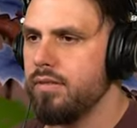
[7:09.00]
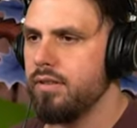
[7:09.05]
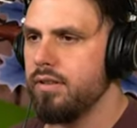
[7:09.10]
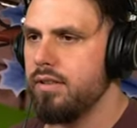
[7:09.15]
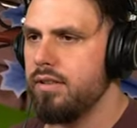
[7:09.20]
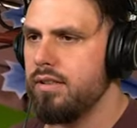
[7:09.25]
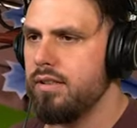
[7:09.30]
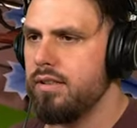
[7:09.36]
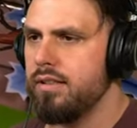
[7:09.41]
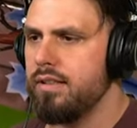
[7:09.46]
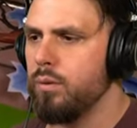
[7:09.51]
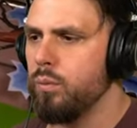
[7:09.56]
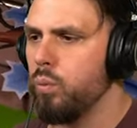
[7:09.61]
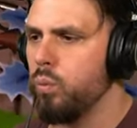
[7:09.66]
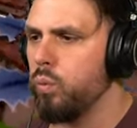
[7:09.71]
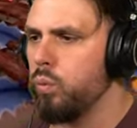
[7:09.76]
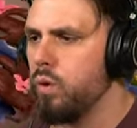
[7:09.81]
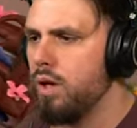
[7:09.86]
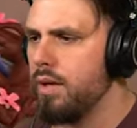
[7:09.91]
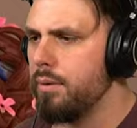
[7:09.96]
Yeah, I need
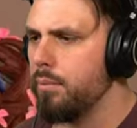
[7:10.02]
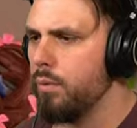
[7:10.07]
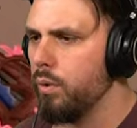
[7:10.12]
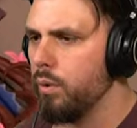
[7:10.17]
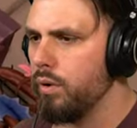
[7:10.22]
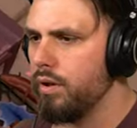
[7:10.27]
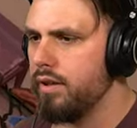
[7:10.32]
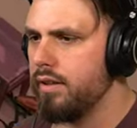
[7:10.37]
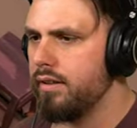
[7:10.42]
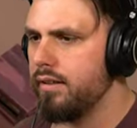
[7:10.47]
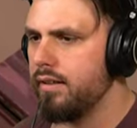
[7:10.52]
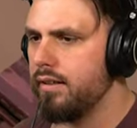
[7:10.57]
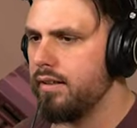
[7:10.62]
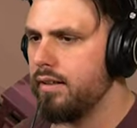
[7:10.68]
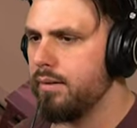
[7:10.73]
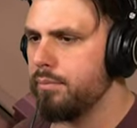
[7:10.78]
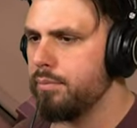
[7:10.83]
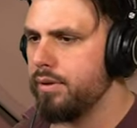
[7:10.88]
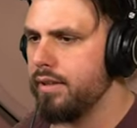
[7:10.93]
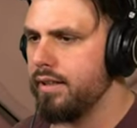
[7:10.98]
one more.
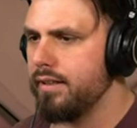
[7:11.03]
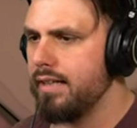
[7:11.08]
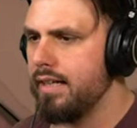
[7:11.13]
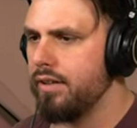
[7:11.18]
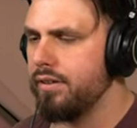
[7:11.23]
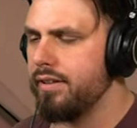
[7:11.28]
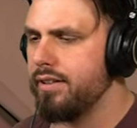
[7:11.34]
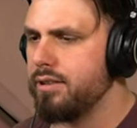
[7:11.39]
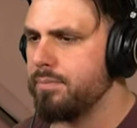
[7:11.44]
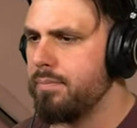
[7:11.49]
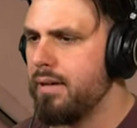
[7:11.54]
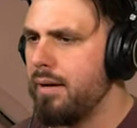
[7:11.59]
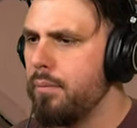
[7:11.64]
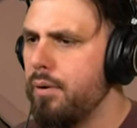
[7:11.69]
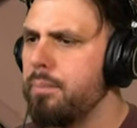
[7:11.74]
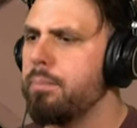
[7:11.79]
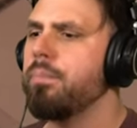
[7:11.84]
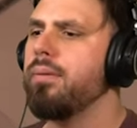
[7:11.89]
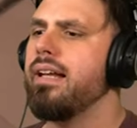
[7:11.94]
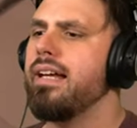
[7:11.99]
Uh, break down this bad boy.
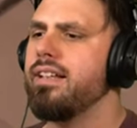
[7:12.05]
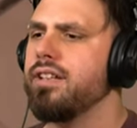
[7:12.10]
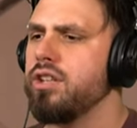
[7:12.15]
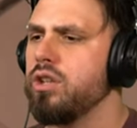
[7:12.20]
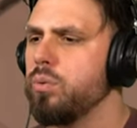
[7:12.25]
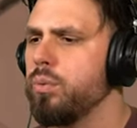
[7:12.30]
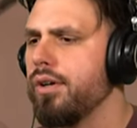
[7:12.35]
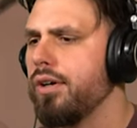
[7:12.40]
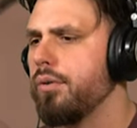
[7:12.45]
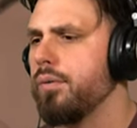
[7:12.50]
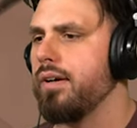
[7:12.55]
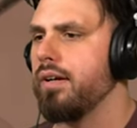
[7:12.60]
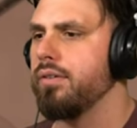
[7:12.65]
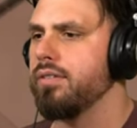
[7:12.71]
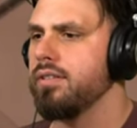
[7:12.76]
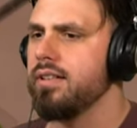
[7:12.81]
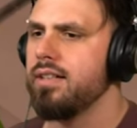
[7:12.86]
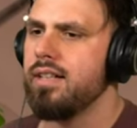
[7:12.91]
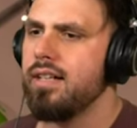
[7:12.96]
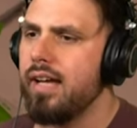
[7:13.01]
Plenty of wood around.
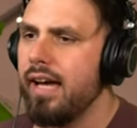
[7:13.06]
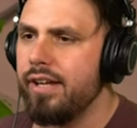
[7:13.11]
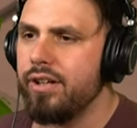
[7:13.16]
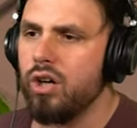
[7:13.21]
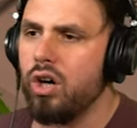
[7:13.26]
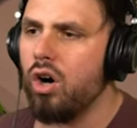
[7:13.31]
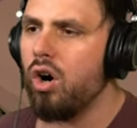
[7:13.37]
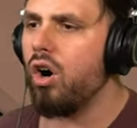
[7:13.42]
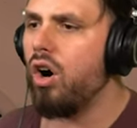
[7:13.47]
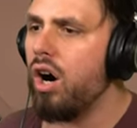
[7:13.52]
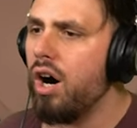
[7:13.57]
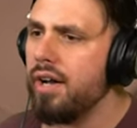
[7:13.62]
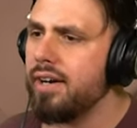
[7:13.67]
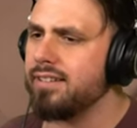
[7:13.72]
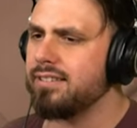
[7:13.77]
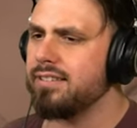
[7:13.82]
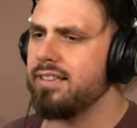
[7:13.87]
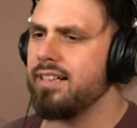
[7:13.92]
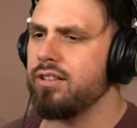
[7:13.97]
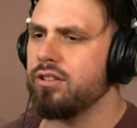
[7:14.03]
And
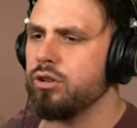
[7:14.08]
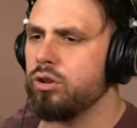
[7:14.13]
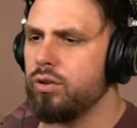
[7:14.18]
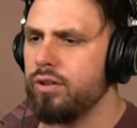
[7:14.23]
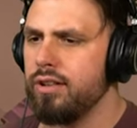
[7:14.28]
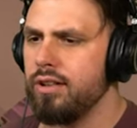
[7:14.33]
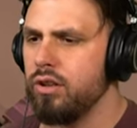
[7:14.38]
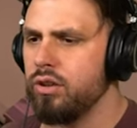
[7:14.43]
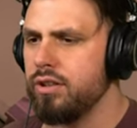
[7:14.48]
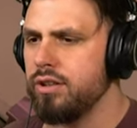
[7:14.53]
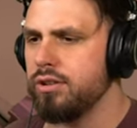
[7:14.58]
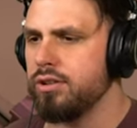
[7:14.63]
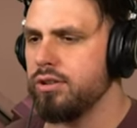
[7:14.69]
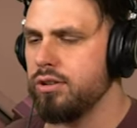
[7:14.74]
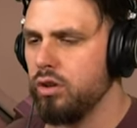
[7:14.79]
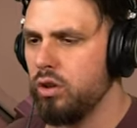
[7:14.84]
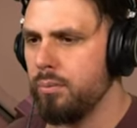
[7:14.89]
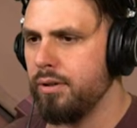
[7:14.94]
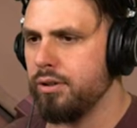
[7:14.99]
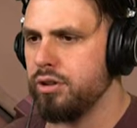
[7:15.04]
honestly, it's already looking
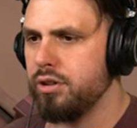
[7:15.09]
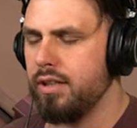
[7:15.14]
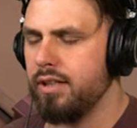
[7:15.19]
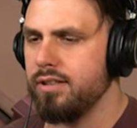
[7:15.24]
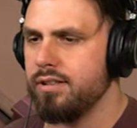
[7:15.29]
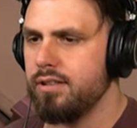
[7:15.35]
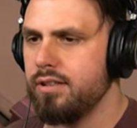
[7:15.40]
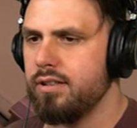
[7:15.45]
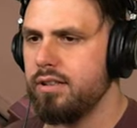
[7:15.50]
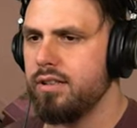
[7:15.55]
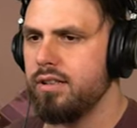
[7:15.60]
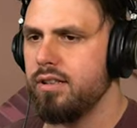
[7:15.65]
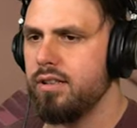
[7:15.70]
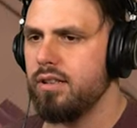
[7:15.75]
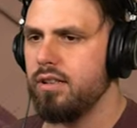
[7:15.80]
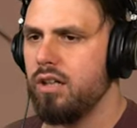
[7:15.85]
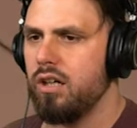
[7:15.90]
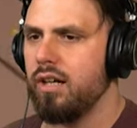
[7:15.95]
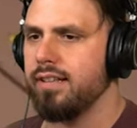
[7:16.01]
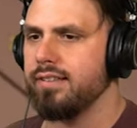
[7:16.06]
so much nicer.
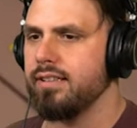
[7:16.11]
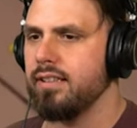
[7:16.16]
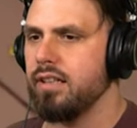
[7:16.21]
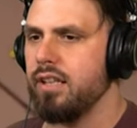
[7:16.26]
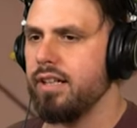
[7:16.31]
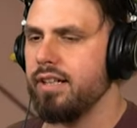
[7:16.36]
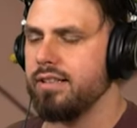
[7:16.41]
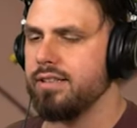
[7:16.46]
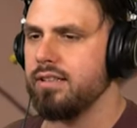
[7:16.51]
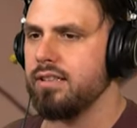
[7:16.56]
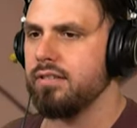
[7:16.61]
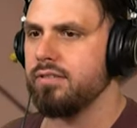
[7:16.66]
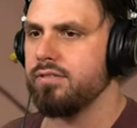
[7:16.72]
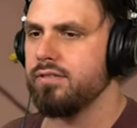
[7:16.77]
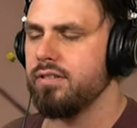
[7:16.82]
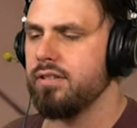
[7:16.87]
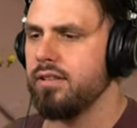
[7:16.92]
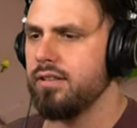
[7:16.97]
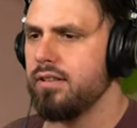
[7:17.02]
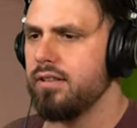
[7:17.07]
That's a lot of stuff.
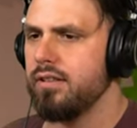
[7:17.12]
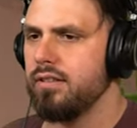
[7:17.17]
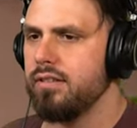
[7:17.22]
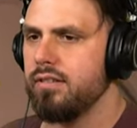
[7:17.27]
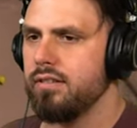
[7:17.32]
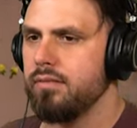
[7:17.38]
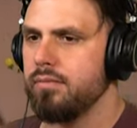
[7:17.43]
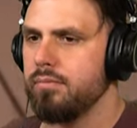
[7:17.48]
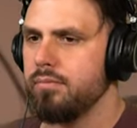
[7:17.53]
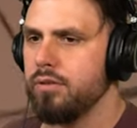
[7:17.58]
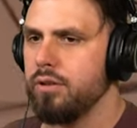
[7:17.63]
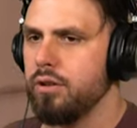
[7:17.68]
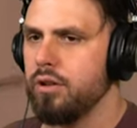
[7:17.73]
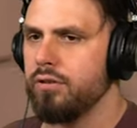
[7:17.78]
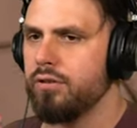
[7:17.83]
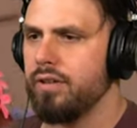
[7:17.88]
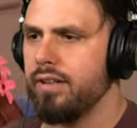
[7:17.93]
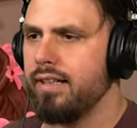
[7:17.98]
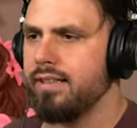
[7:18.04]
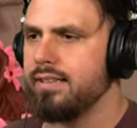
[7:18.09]

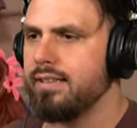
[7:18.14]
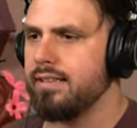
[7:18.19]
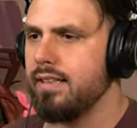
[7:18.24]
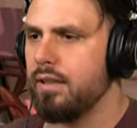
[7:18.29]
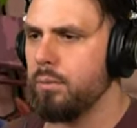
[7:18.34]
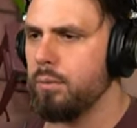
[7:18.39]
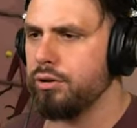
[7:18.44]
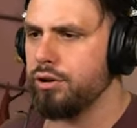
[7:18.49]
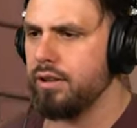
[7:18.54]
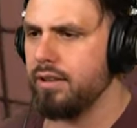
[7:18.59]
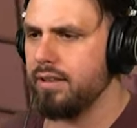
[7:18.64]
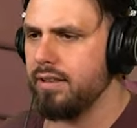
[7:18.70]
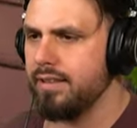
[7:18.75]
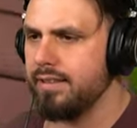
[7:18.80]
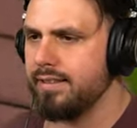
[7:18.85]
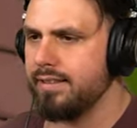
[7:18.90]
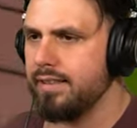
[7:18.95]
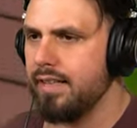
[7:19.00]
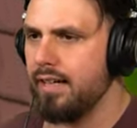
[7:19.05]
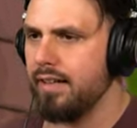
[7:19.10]
Beautiful, that's done. We'll show that in a
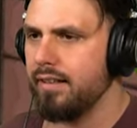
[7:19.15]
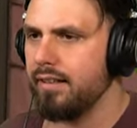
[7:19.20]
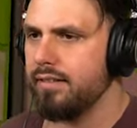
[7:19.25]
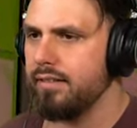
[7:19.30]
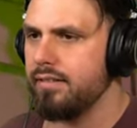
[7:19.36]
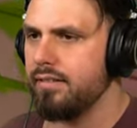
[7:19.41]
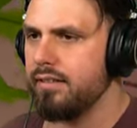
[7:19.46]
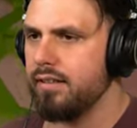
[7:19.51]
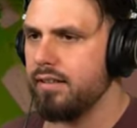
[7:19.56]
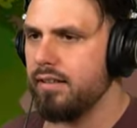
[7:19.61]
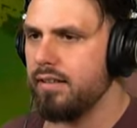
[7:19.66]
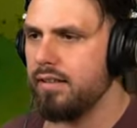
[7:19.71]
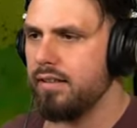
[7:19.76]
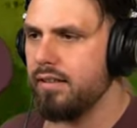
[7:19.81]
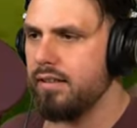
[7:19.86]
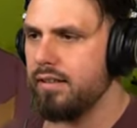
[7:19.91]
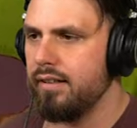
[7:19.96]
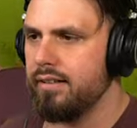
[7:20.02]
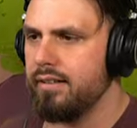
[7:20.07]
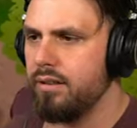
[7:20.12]
second.
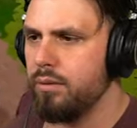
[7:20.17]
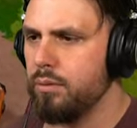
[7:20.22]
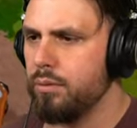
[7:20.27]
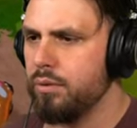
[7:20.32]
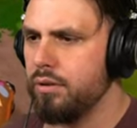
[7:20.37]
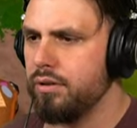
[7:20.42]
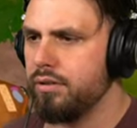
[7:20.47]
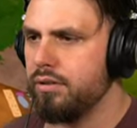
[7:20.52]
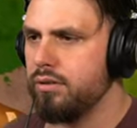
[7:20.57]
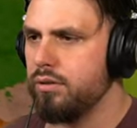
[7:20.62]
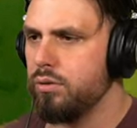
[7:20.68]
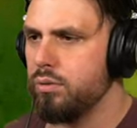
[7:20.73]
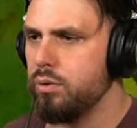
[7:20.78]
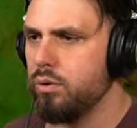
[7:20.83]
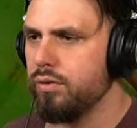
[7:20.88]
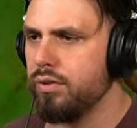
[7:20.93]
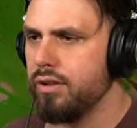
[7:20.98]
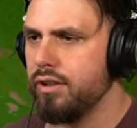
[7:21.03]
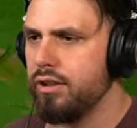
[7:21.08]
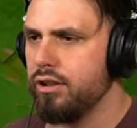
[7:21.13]
Uh, anything we can do
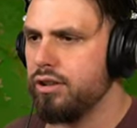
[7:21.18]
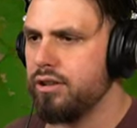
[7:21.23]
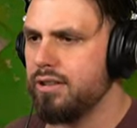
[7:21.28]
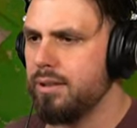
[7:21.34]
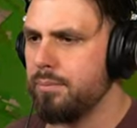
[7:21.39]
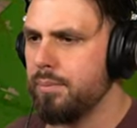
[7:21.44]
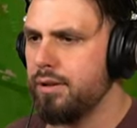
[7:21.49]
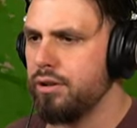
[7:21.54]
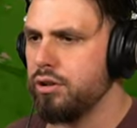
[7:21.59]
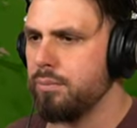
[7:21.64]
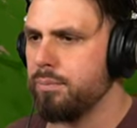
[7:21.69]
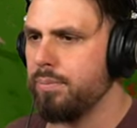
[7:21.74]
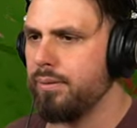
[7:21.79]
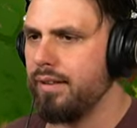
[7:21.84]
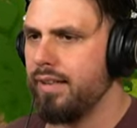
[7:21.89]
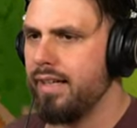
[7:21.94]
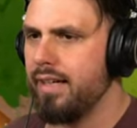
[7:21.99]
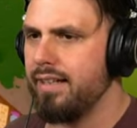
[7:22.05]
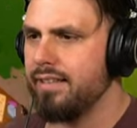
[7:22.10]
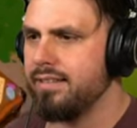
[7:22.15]
over here? Just a bunch of
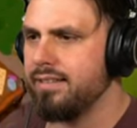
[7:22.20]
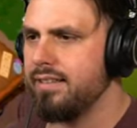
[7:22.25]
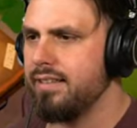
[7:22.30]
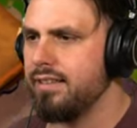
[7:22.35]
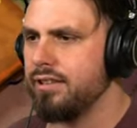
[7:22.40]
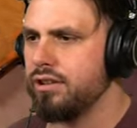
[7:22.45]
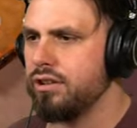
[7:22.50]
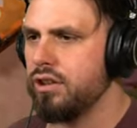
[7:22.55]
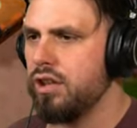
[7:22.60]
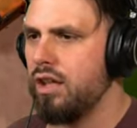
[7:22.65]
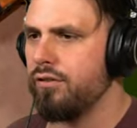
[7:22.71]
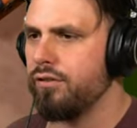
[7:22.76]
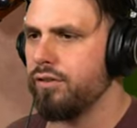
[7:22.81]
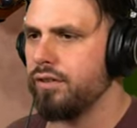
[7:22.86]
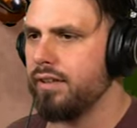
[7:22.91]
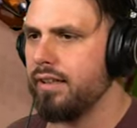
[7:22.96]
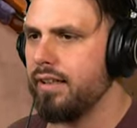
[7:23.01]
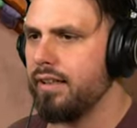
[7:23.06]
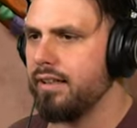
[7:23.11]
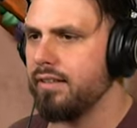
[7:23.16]
planks. Need a saw for
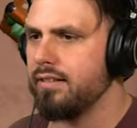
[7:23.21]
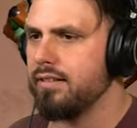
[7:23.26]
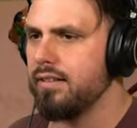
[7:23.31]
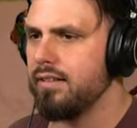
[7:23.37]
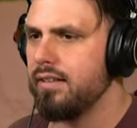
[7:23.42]
that.